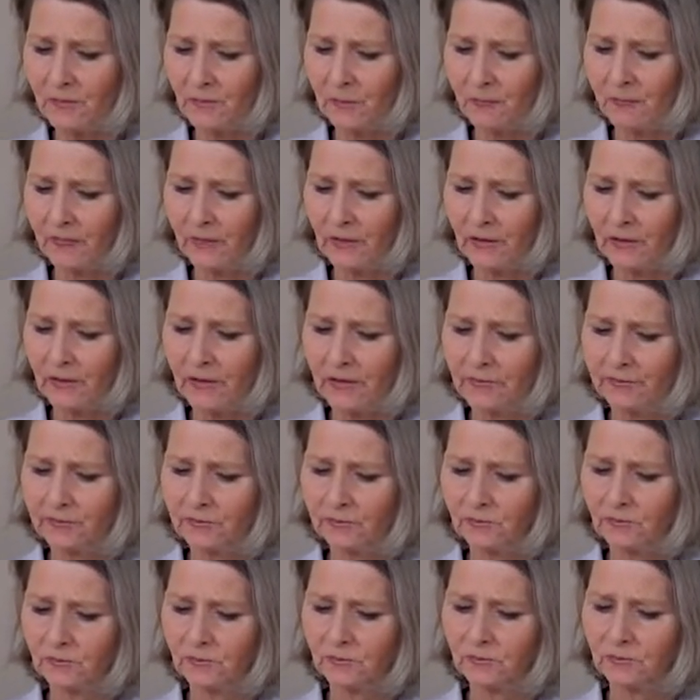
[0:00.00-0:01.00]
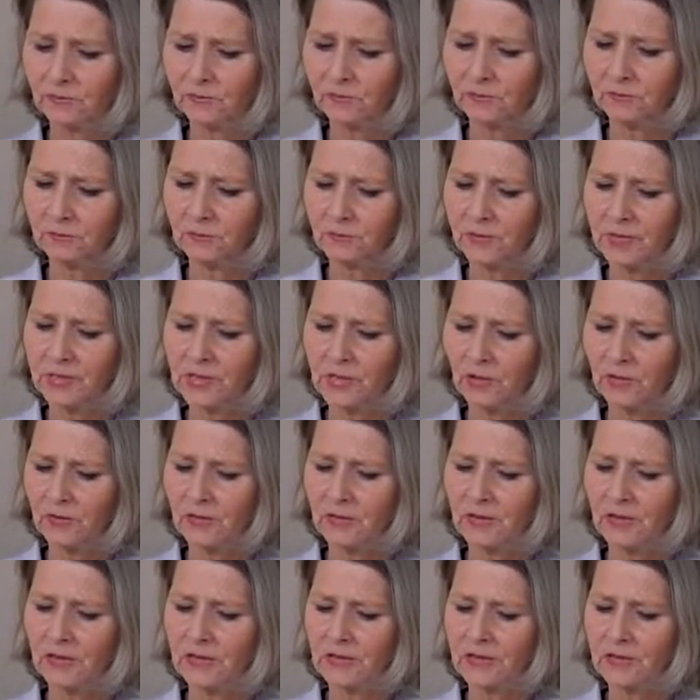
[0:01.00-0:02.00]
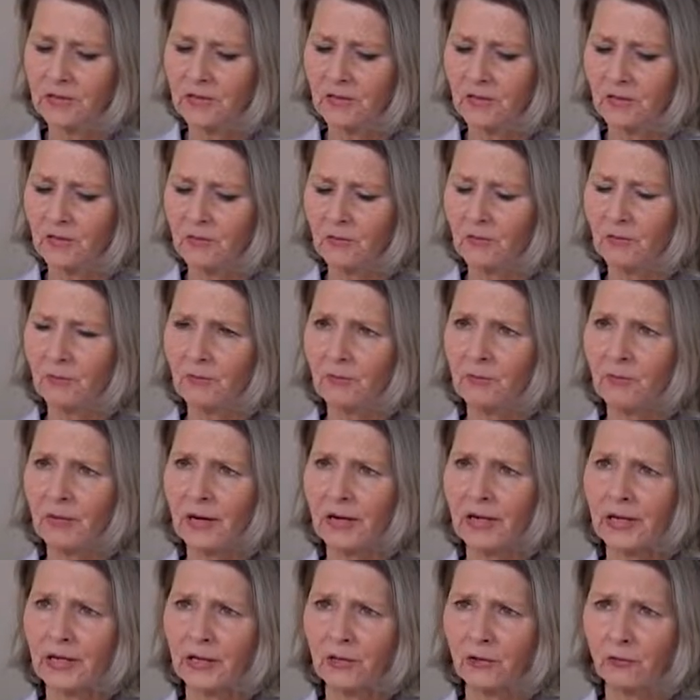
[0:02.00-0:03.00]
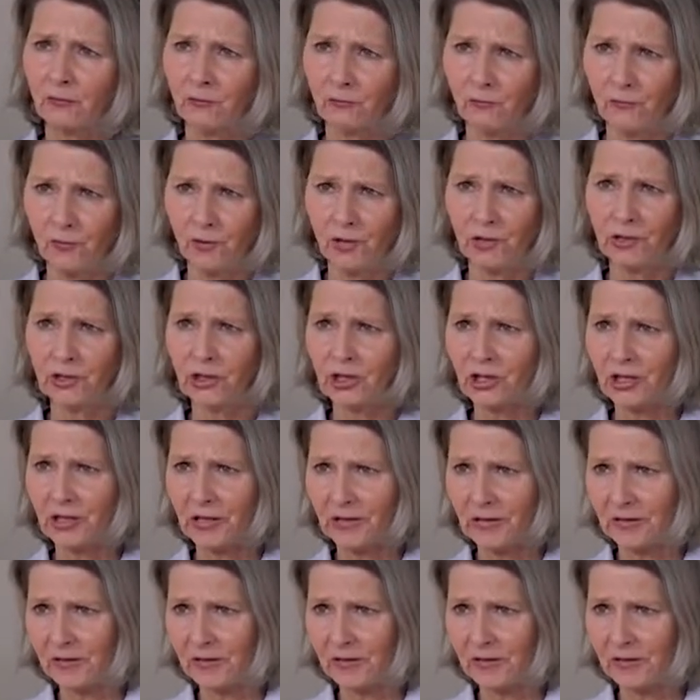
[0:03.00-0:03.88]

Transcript: and especially in the case of previously damaged kidneys.